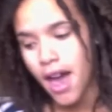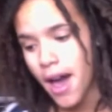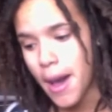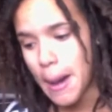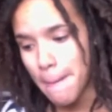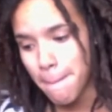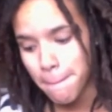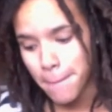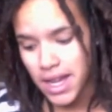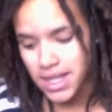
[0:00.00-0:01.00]

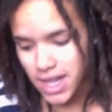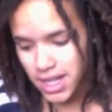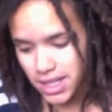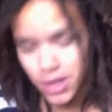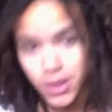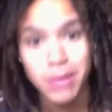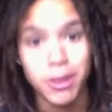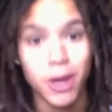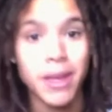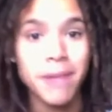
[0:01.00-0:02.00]
I decided to
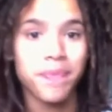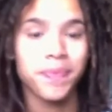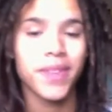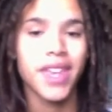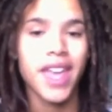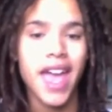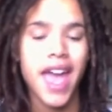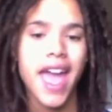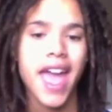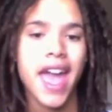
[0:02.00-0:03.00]
experiment,
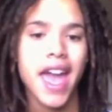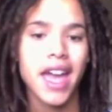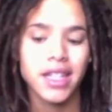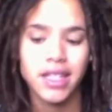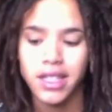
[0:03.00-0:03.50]
and